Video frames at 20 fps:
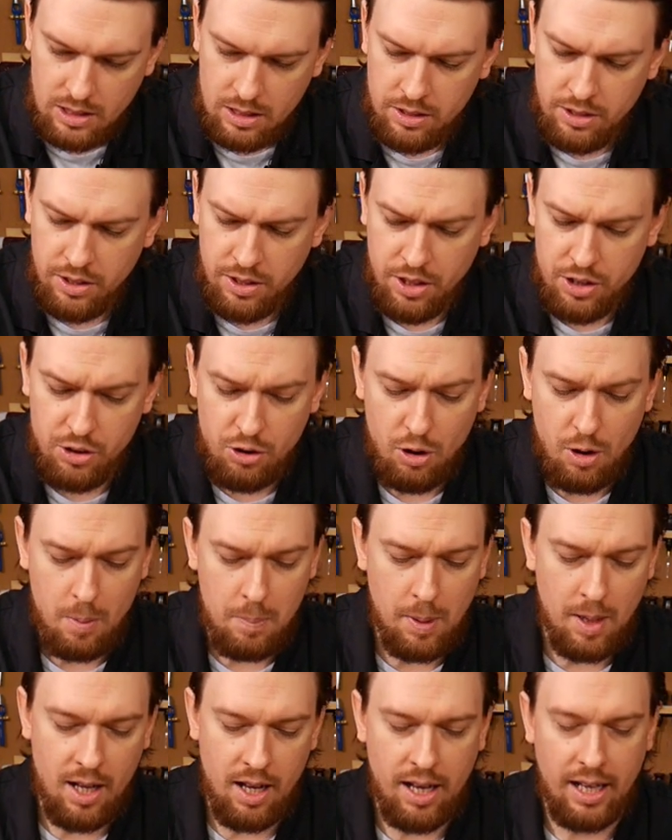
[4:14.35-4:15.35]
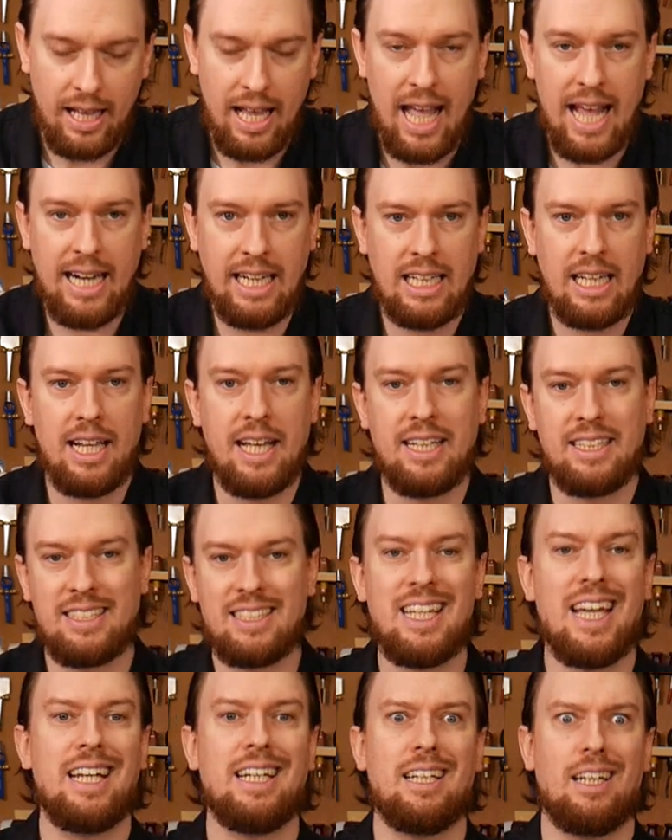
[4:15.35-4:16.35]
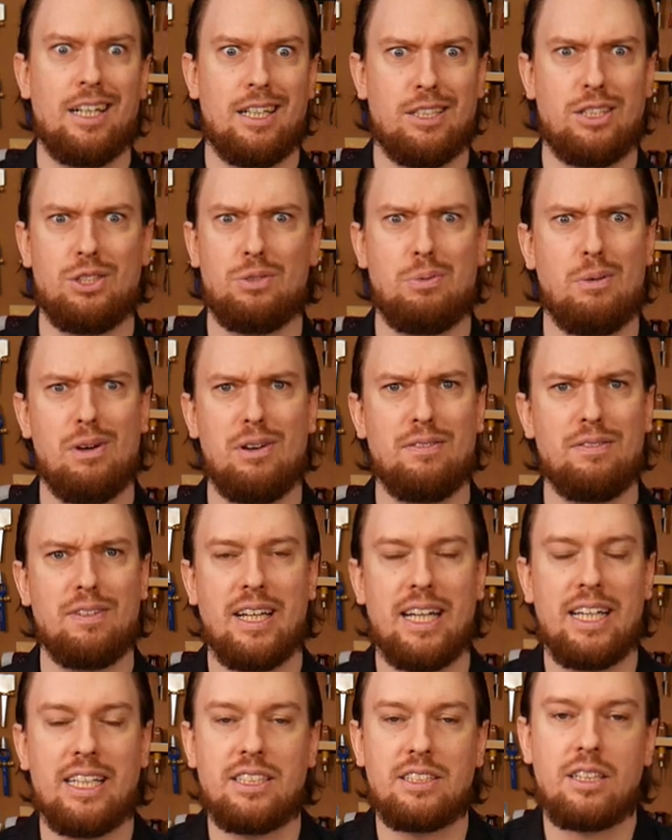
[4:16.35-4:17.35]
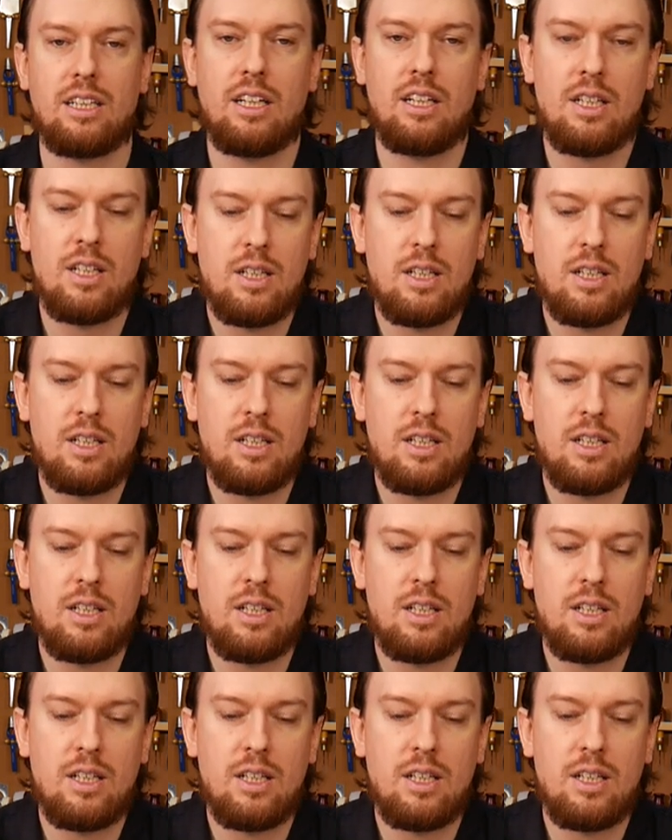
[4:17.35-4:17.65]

you know, you're applying eight layers, 10 layers, 12 layers,